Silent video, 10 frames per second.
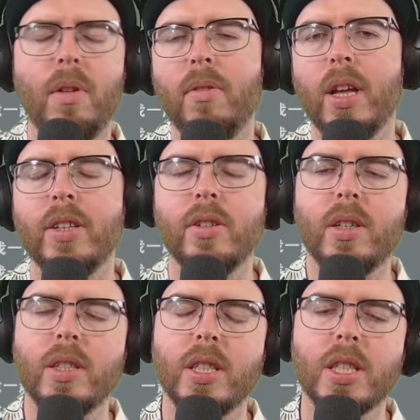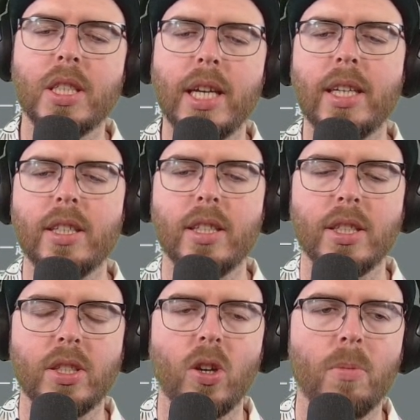Like you could dissect
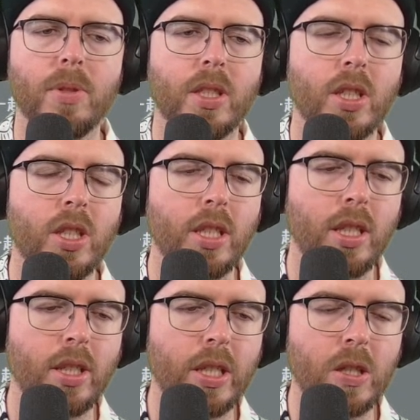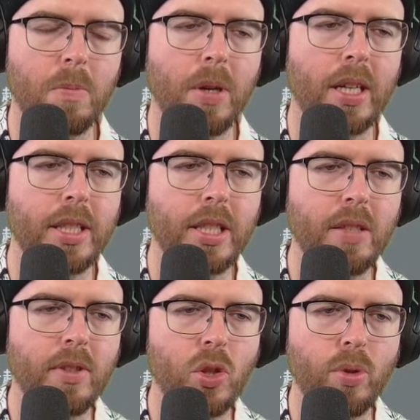this composition and tear apart the
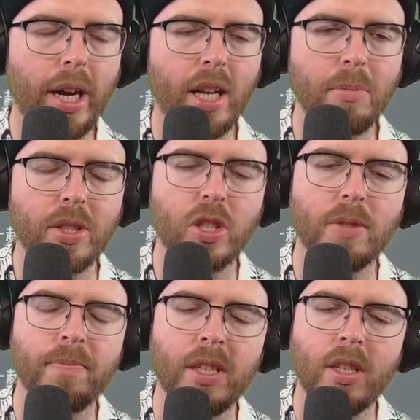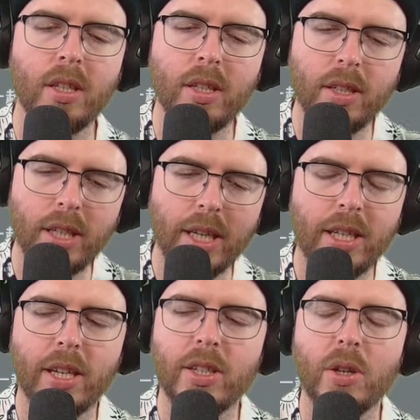individual elements and
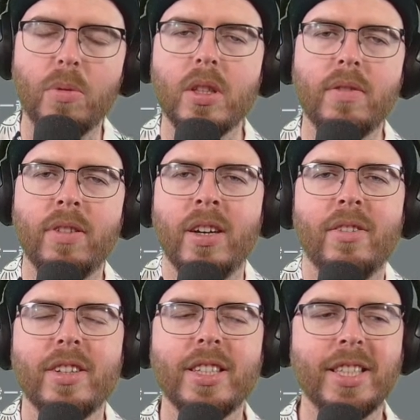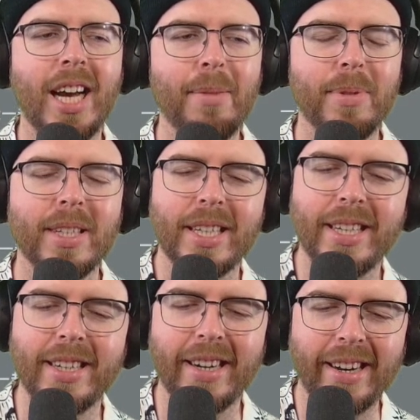kind of go, what is happening
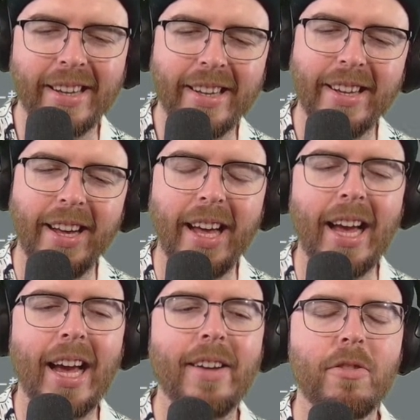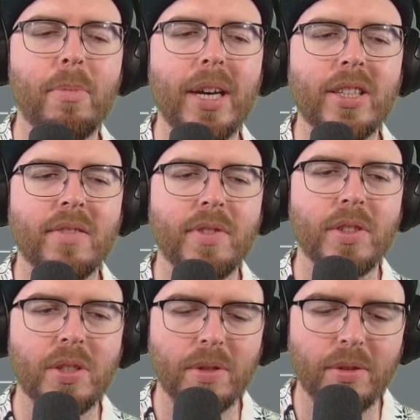here? And remain
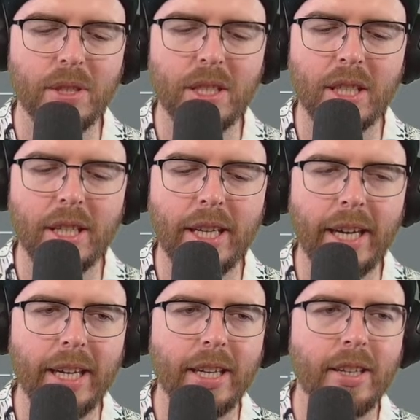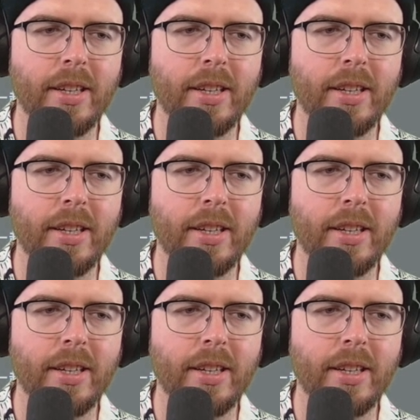confused for the rest of the day.